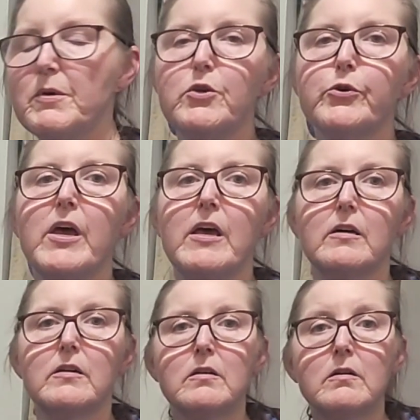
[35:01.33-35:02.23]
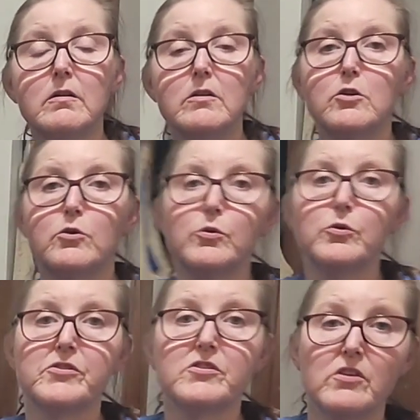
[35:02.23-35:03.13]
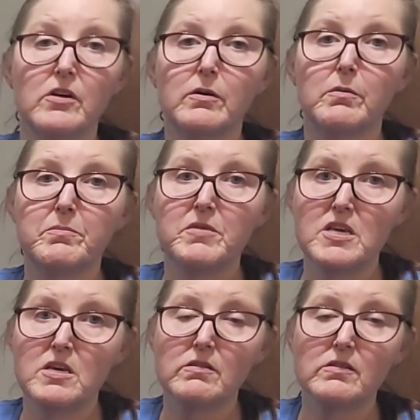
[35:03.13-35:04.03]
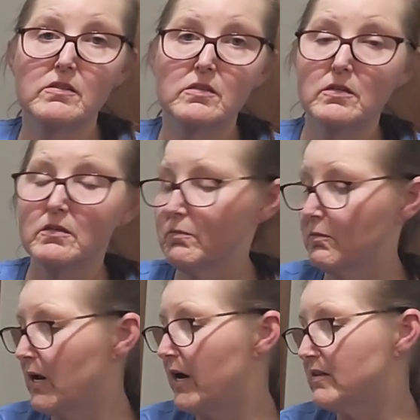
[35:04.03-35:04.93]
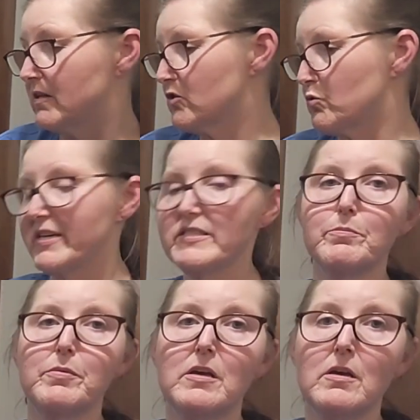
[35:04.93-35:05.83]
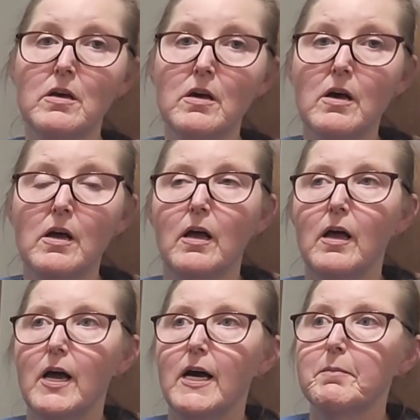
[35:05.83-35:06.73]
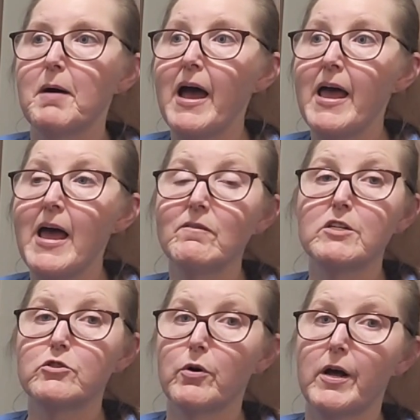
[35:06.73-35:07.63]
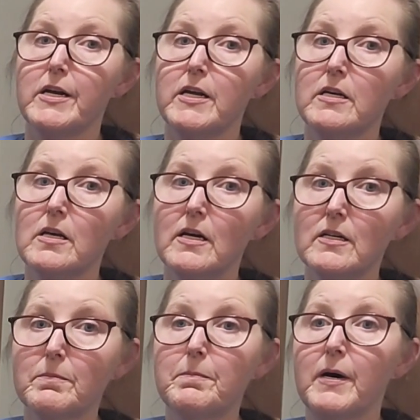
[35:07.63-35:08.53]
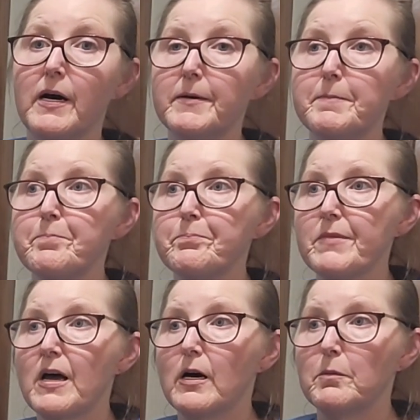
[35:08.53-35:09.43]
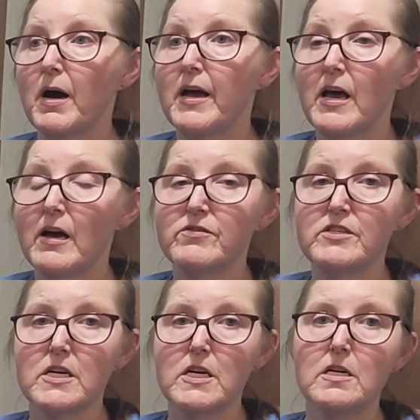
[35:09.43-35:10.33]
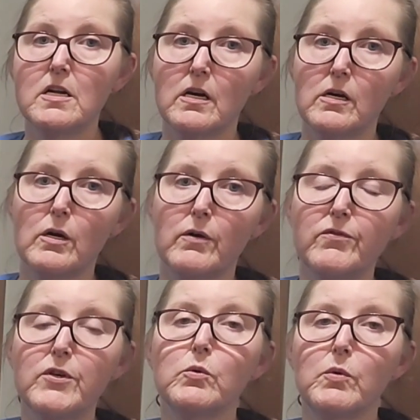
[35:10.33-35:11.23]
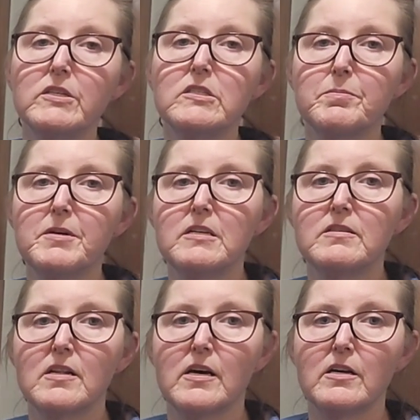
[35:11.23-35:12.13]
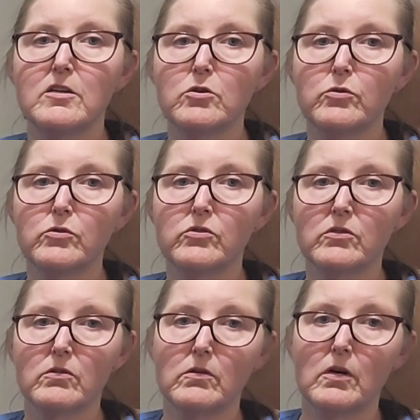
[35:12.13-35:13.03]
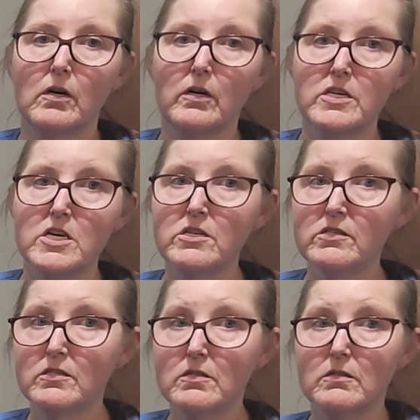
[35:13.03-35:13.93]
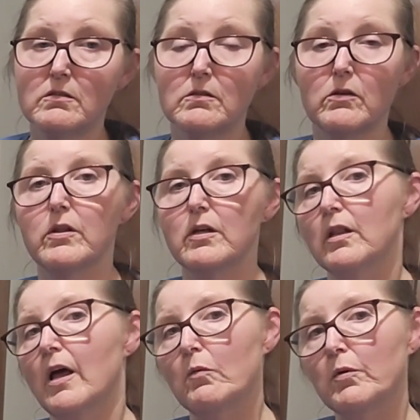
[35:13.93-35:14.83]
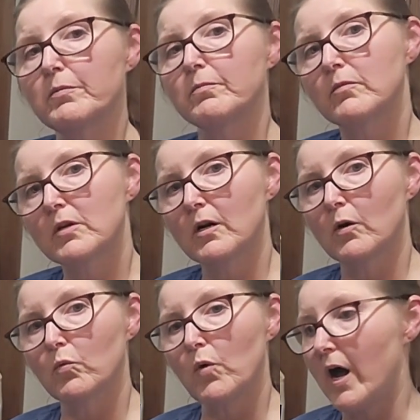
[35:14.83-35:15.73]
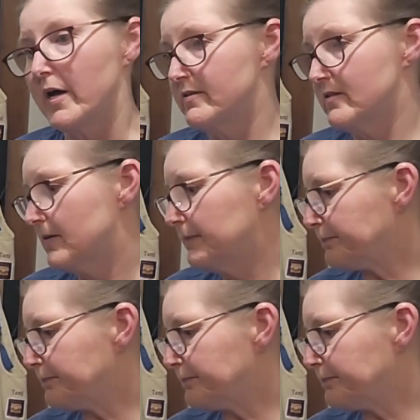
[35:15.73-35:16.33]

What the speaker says: You can use some yeast, not this recipe. I haven't tried it yet, but I have seen a few recipes that use yeast, so then that would, rise.